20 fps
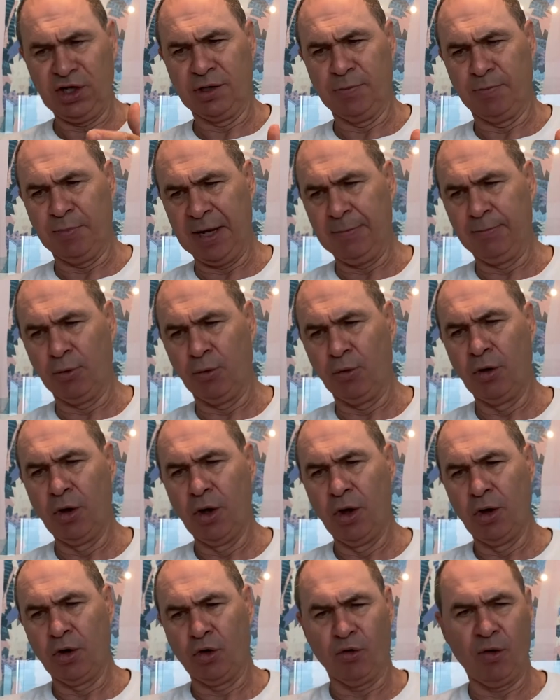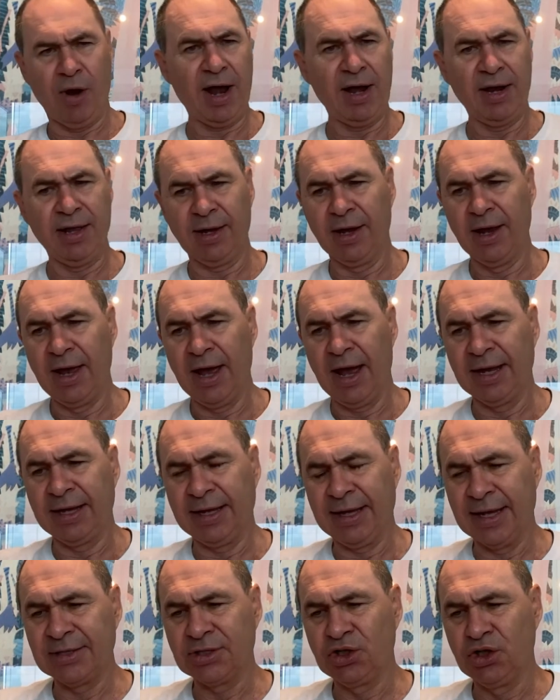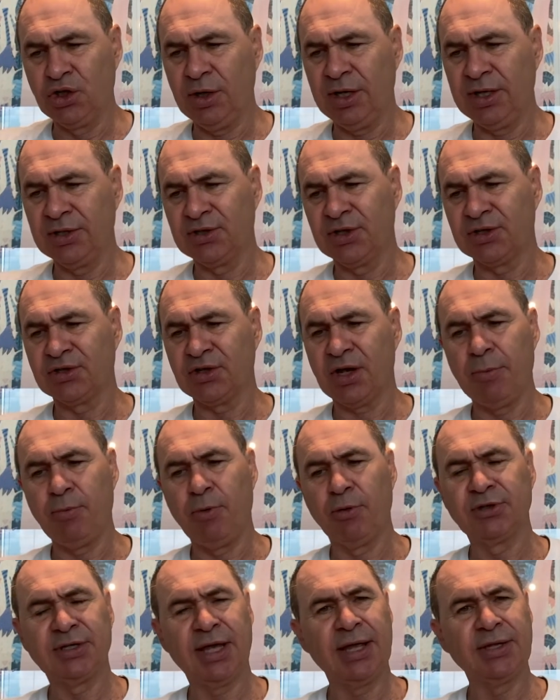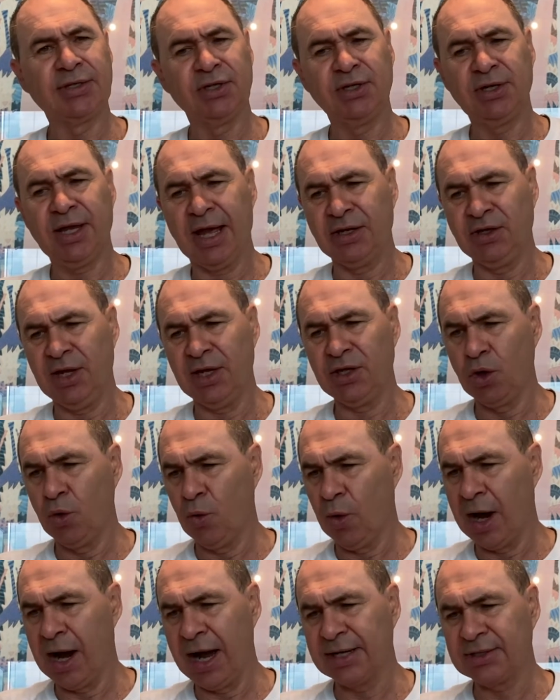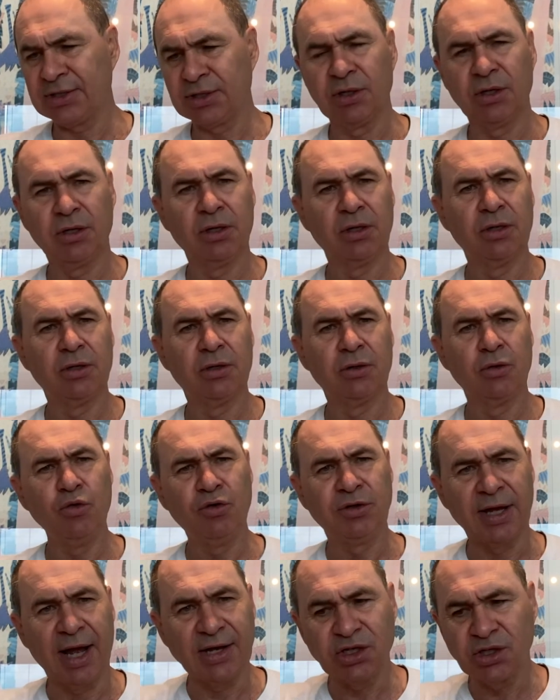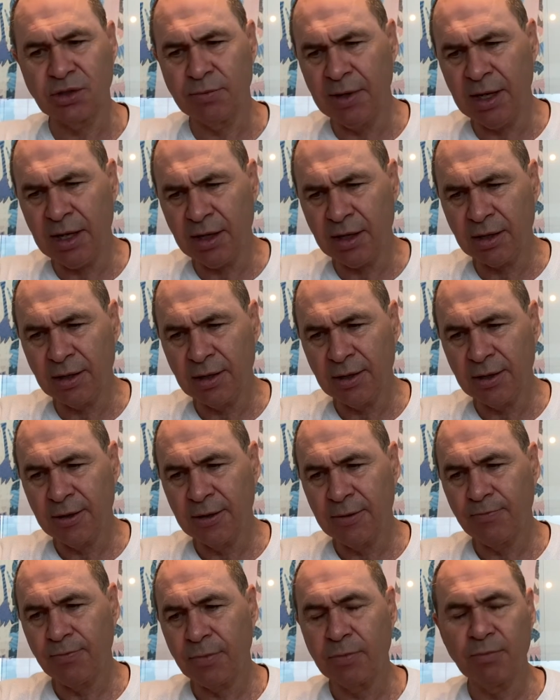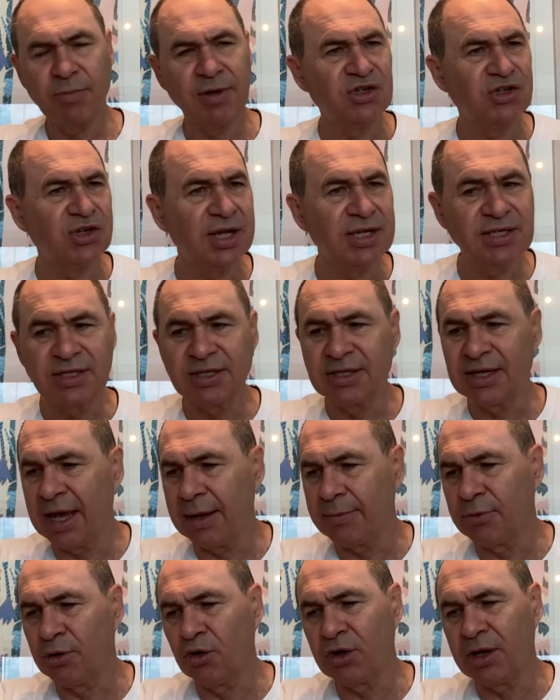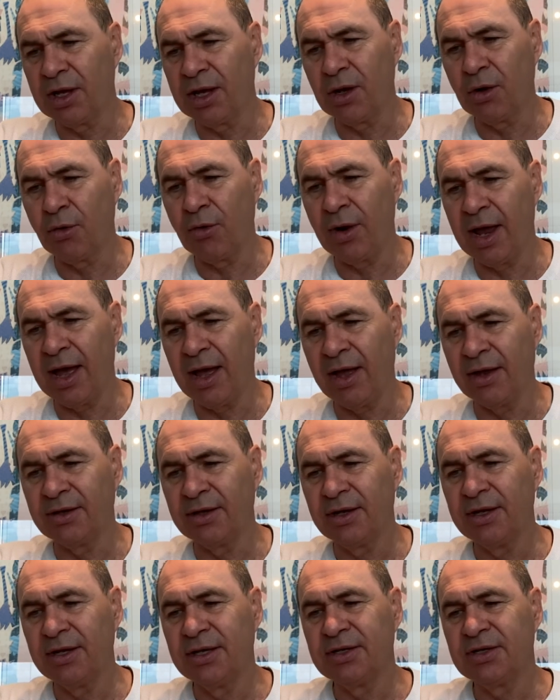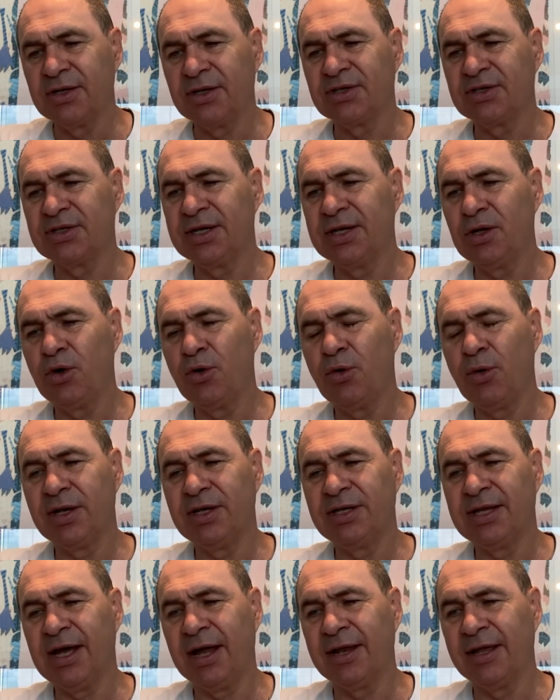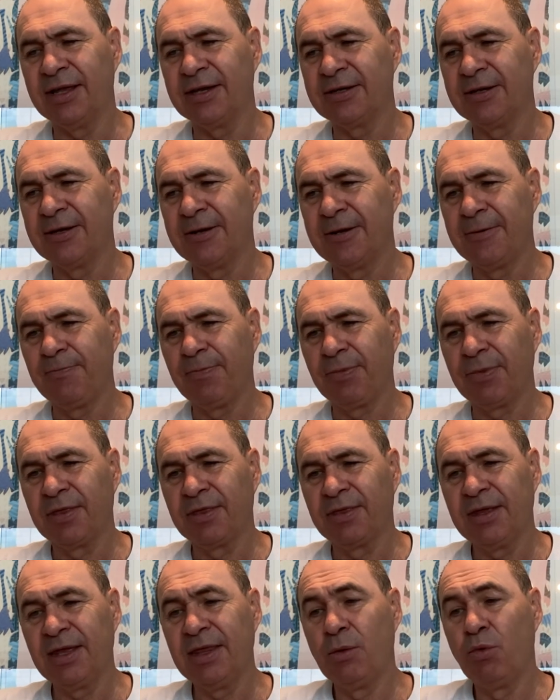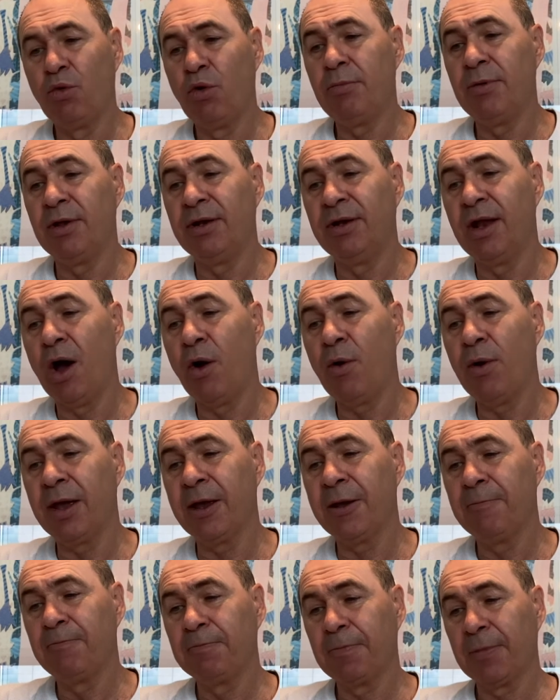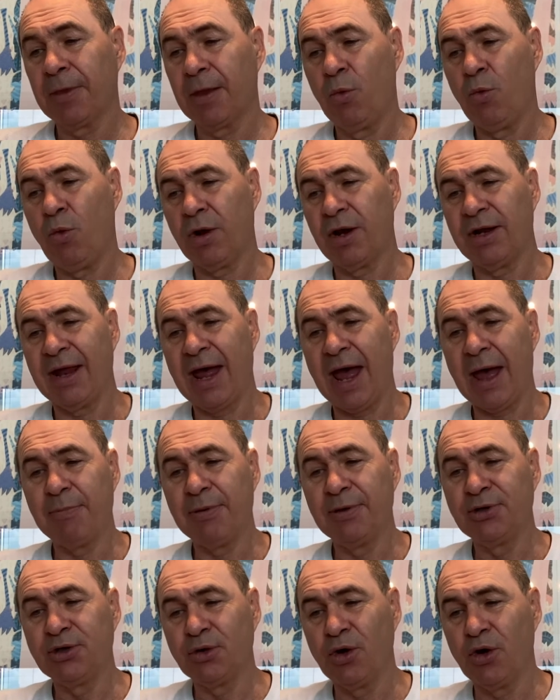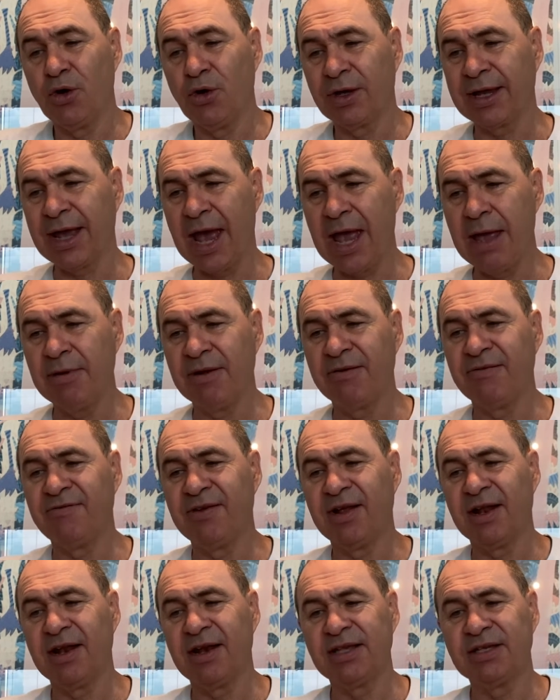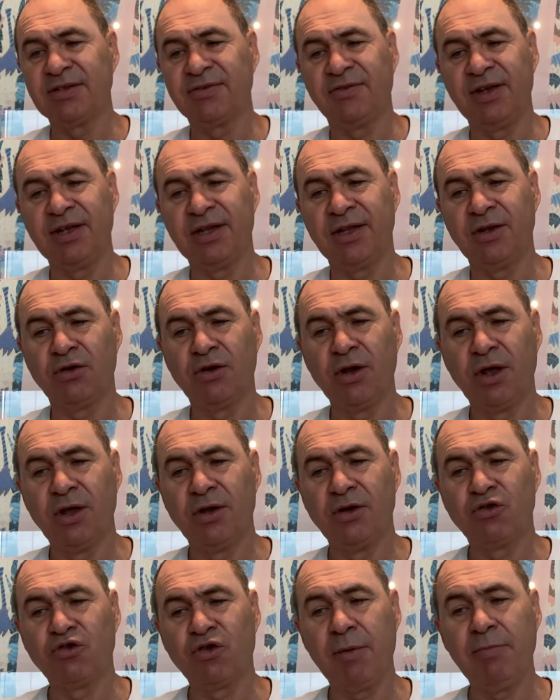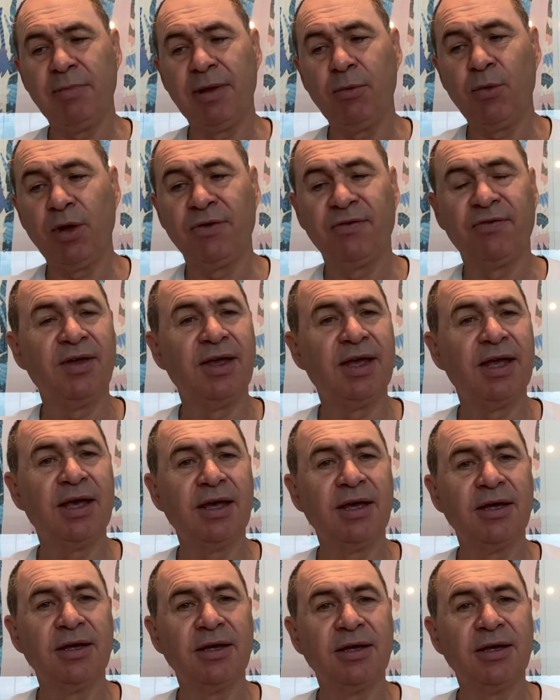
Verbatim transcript: the people crowding against you, his disciples answered, and yet you ask, who touched me? But Jesus kept looking around to see who had done it. Then the woman, knowing what had happened to her, came and fell at his feet, and trembling with fear,